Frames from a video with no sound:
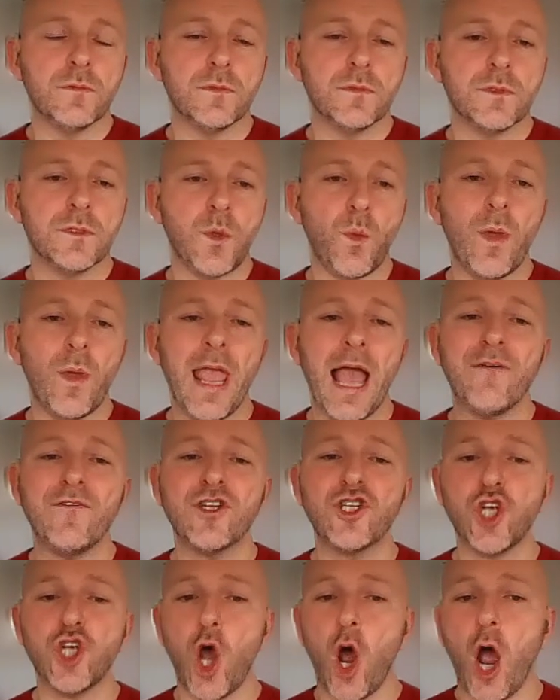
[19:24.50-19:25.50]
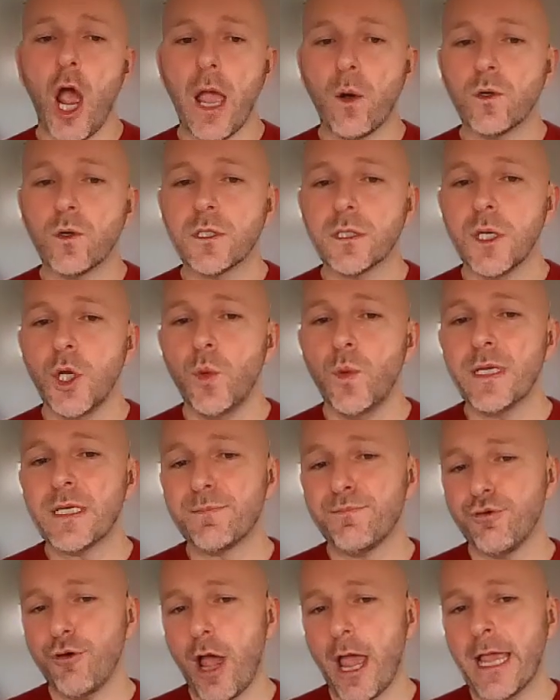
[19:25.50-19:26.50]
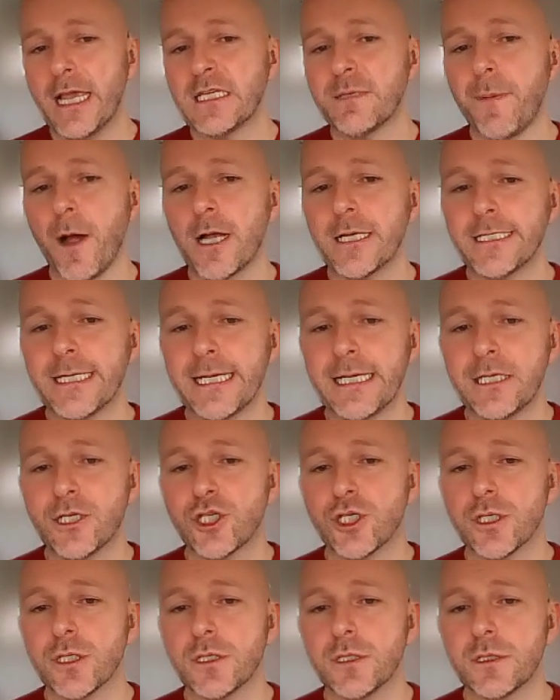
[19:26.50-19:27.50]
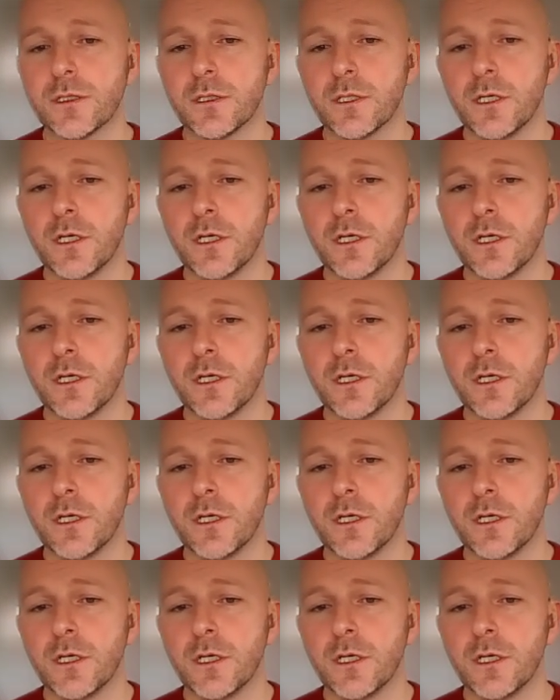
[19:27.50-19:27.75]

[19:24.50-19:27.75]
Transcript: So we have a child who is praised by teachers